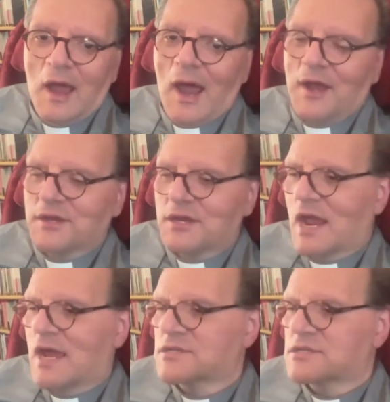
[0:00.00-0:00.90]
And
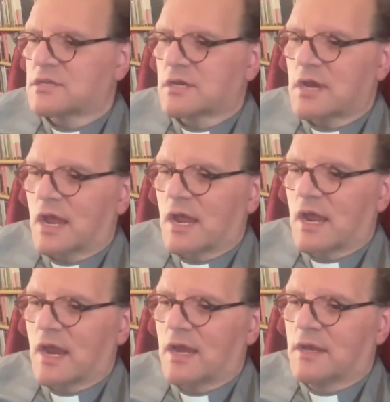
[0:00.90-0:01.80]

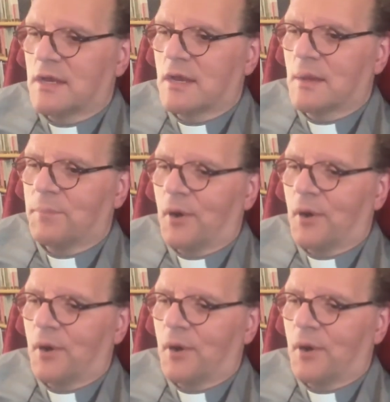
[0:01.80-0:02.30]
yesterday in